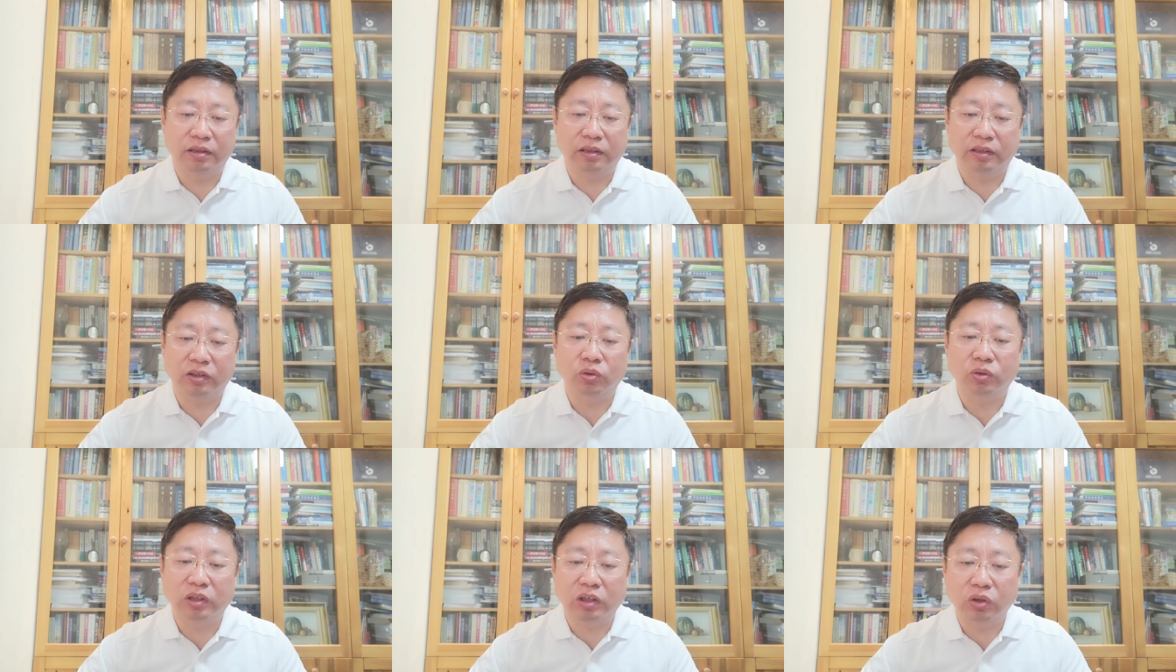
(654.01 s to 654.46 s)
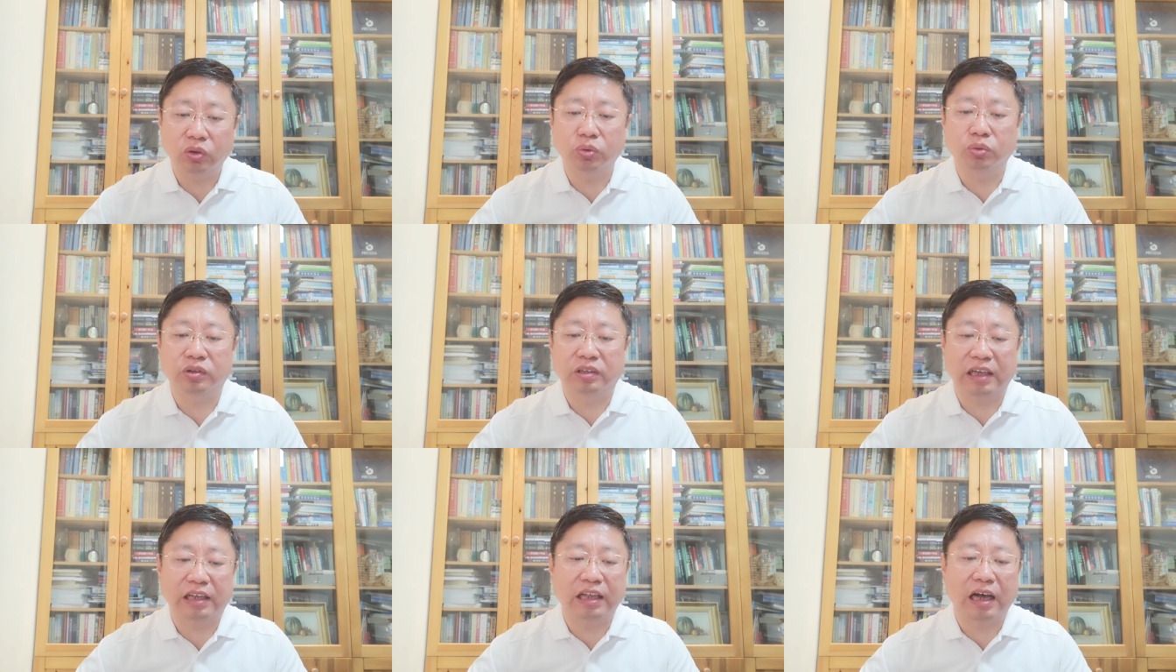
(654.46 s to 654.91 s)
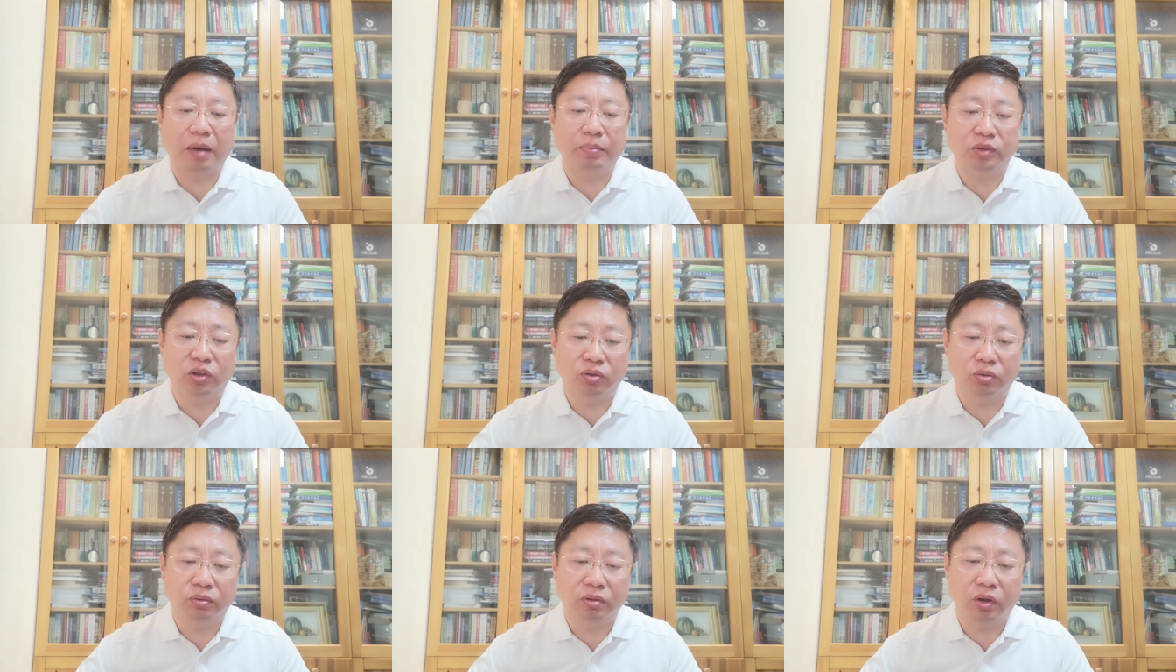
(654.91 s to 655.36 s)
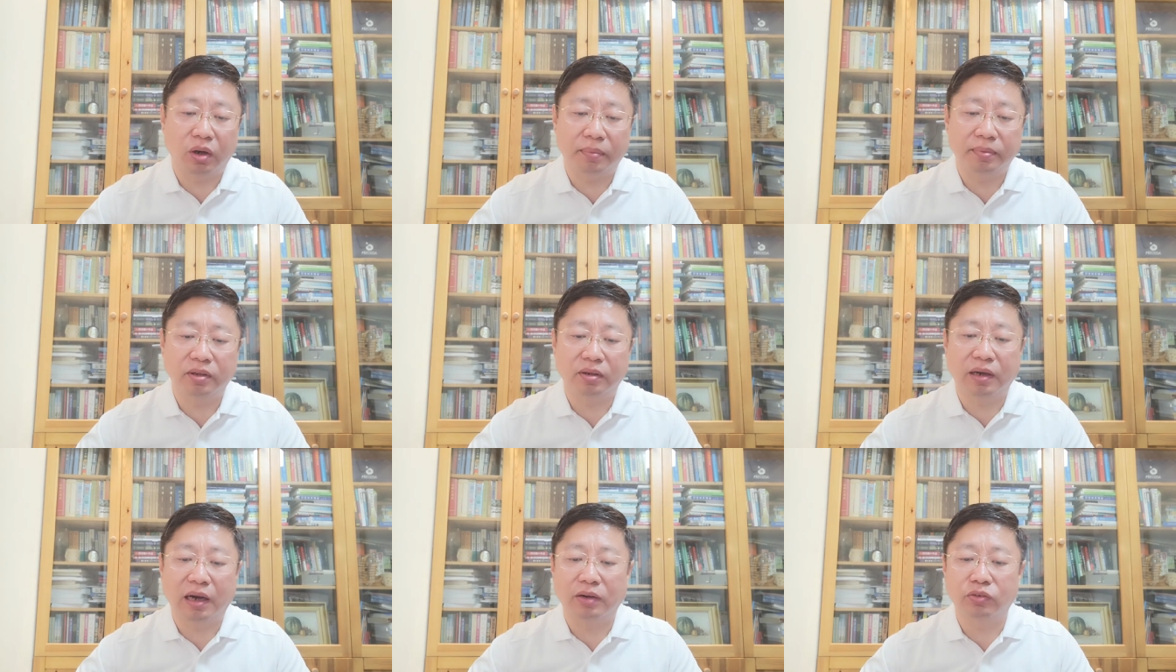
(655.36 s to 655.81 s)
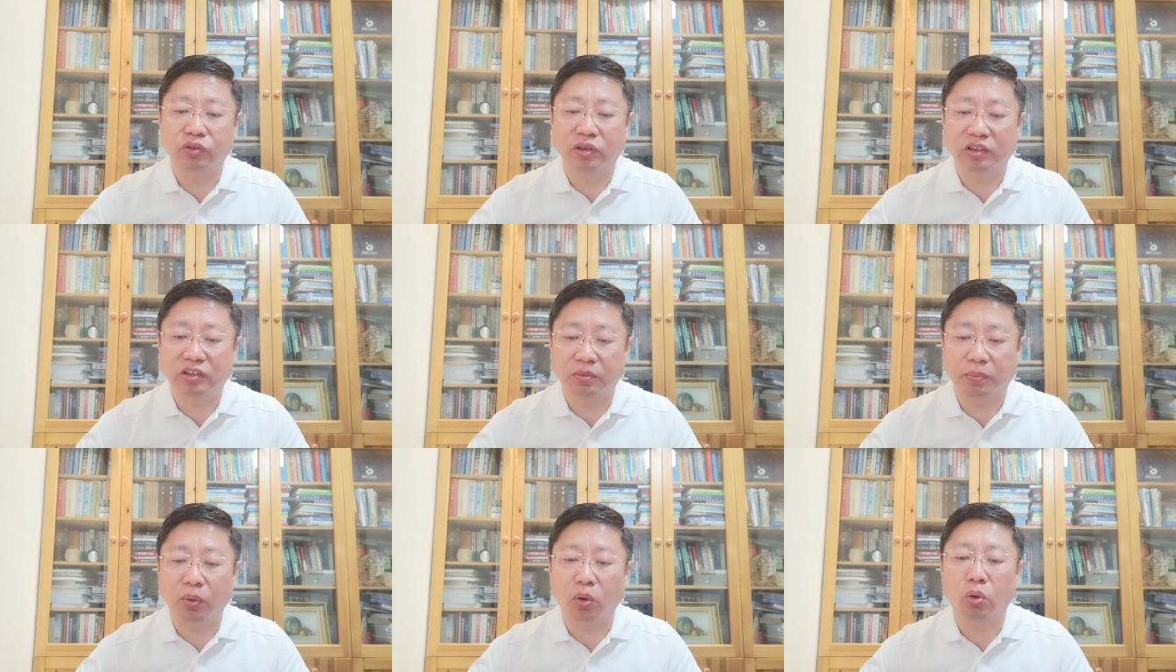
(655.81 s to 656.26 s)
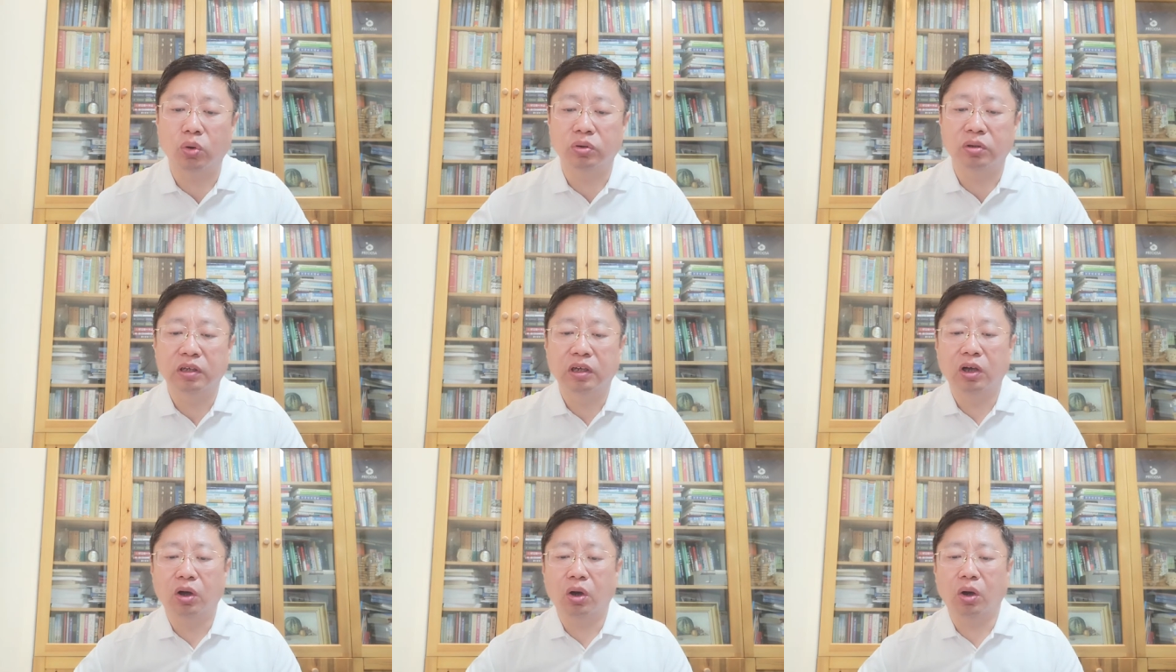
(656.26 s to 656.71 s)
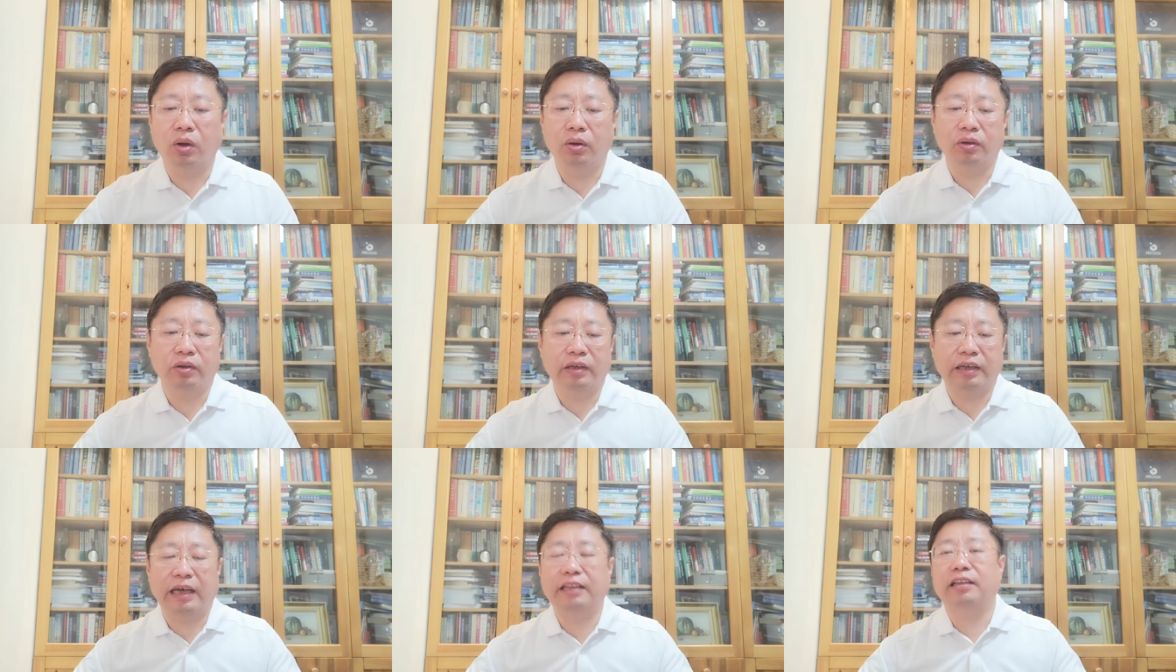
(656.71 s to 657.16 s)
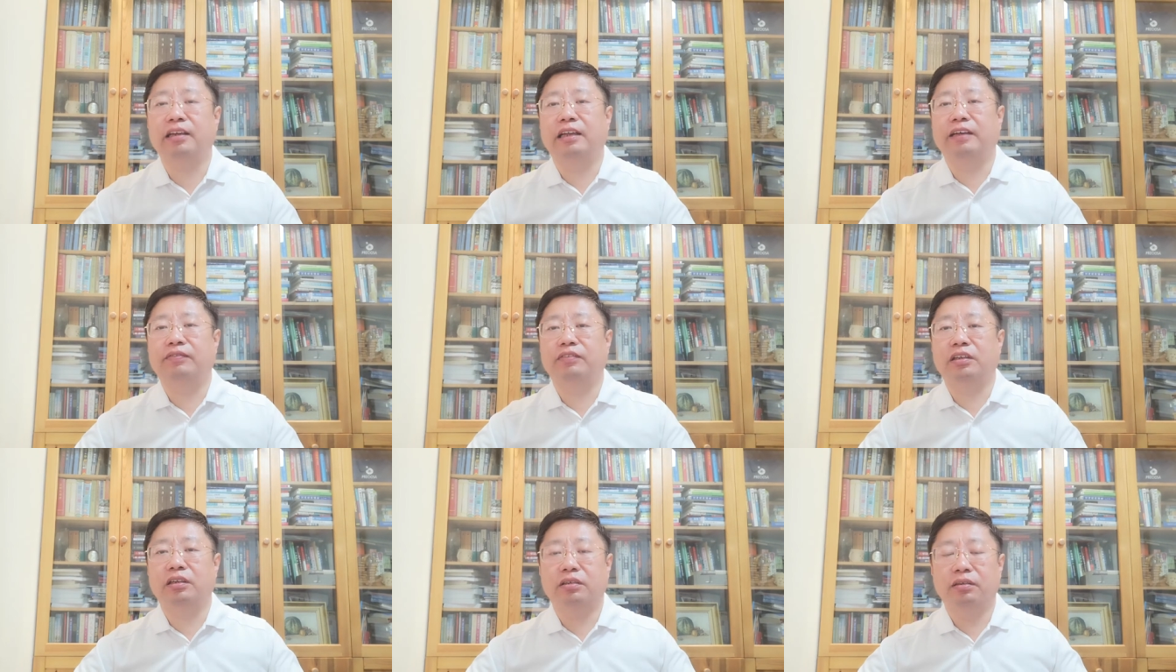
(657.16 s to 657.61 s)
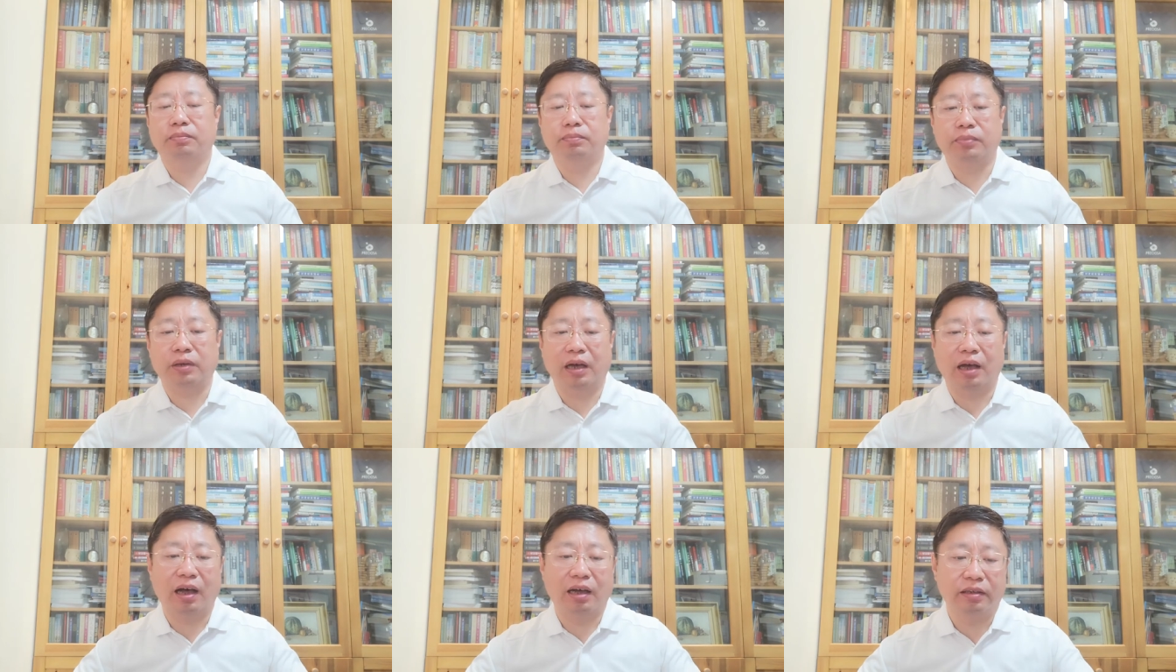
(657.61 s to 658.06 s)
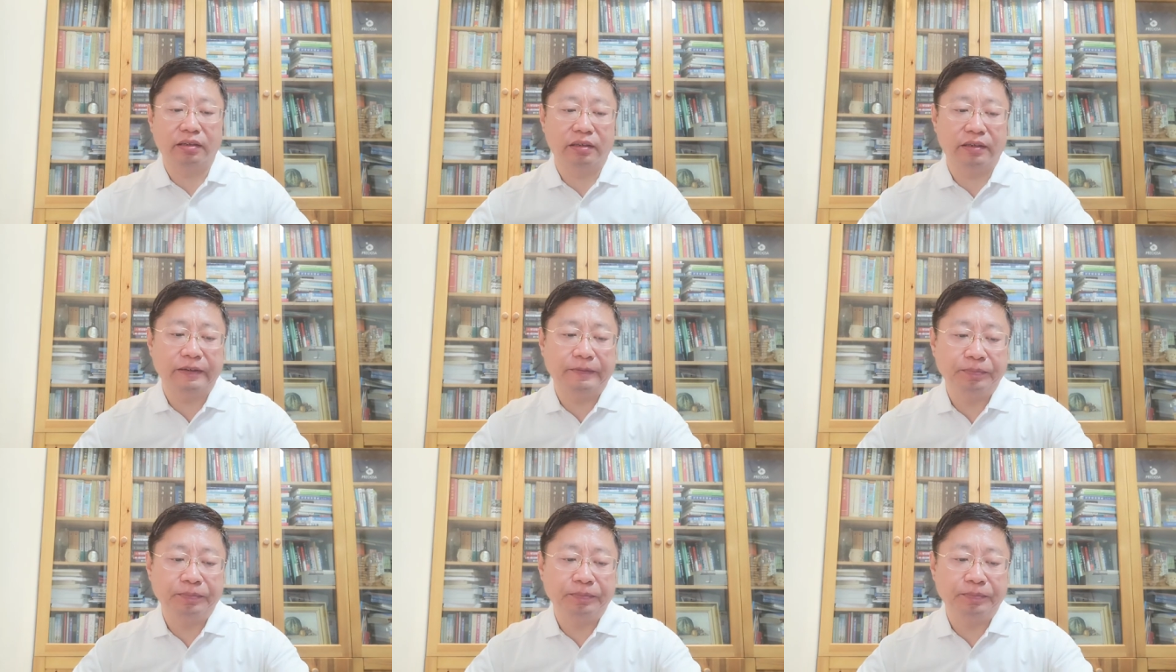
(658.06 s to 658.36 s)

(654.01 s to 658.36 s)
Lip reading: you need to set up your cryptocurrency support on get left behind.